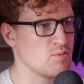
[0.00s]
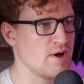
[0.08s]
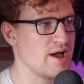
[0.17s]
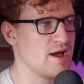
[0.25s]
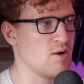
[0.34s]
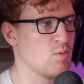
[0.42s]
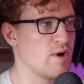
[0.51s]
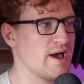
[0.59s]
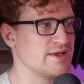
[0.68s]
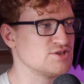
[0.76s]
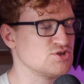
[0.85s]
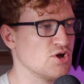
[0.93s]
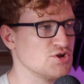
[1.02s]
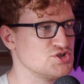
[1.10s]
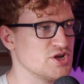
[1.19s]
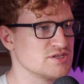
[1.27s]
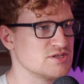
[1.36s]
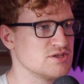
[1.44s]
where where it's not
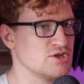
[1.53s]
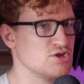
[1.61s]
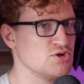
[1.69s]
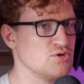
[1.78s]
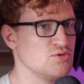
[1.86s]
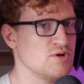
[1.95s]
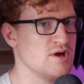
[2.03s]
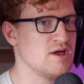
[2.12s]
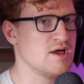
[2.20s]
just that you